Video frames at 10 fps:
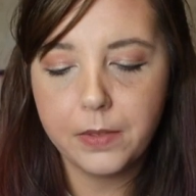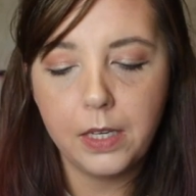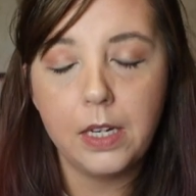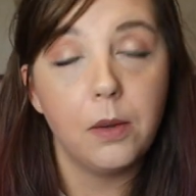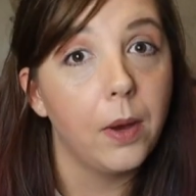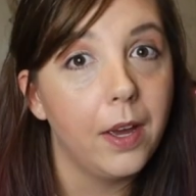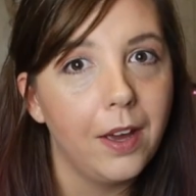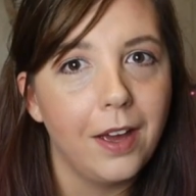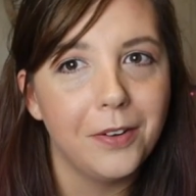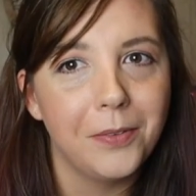anyway,
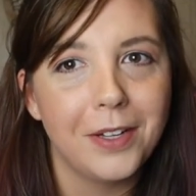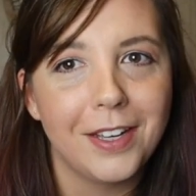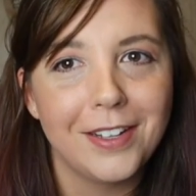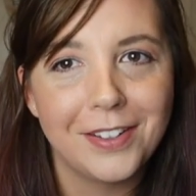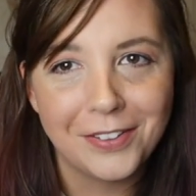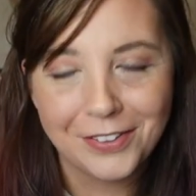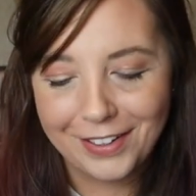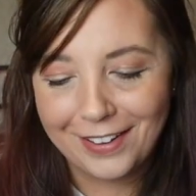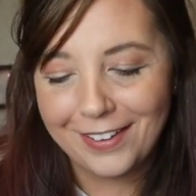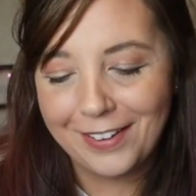I don't want to get into all
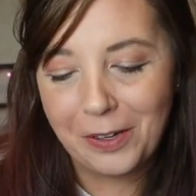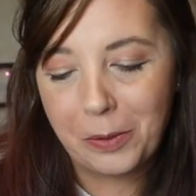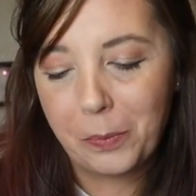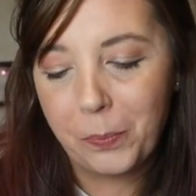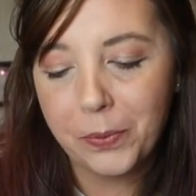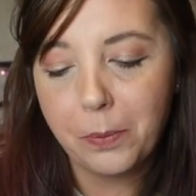that.